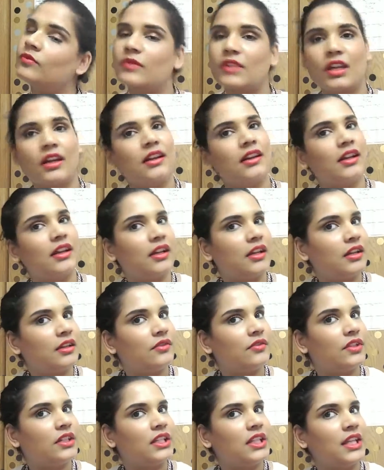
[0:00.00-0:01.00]
And I
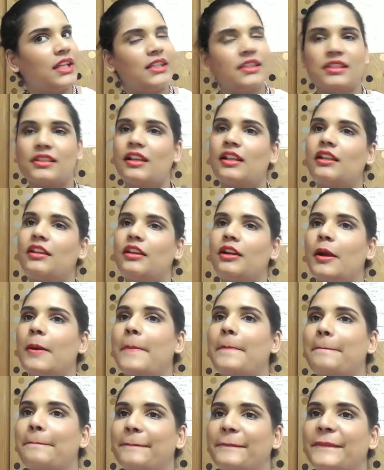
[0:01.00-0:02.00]
really like this color.
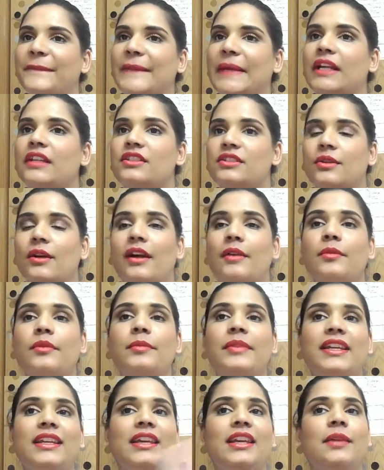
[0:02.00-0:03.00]
So I will
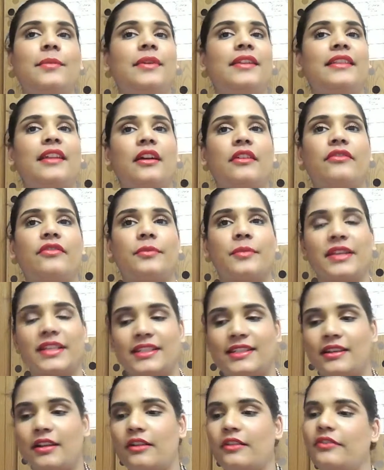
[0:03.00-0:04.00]
be keeping that for
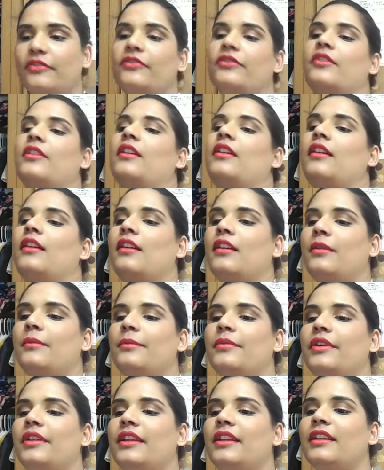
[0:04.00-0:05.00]
myself.
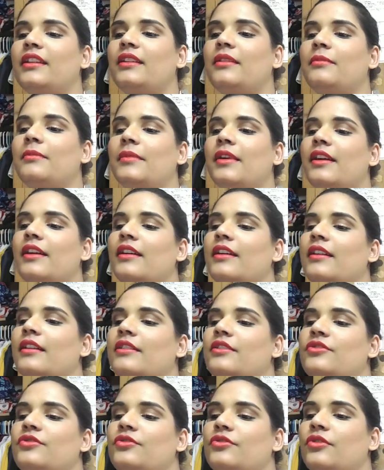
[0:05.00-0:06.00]
Putting it in my
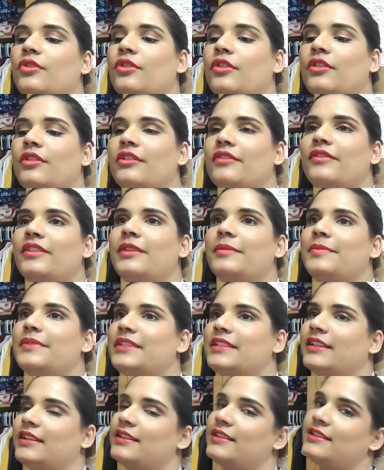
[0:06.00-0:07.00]
drawer of
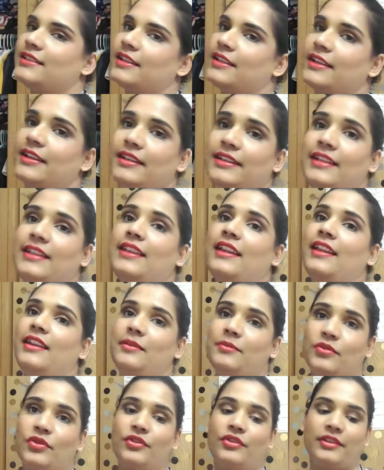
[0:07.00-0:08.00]
lipsticks like I need any
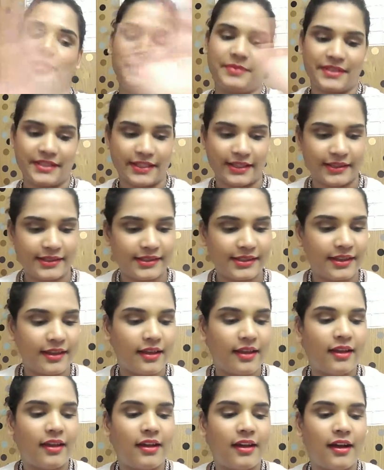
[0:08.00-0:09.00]
more lipsticks.
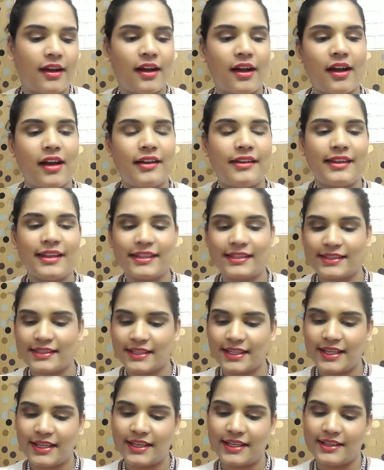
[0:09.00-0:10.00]
Uh, next
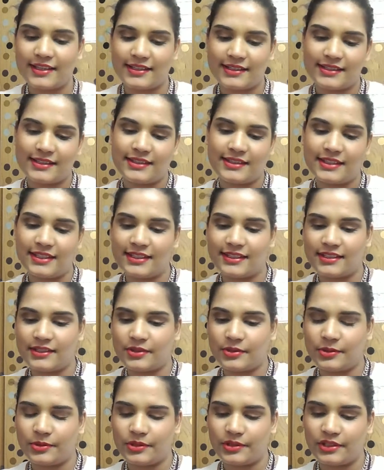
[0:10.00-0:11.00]
thing is this
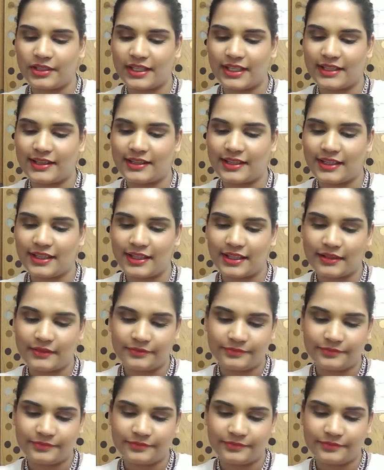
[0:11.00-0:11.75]
cool looking thing.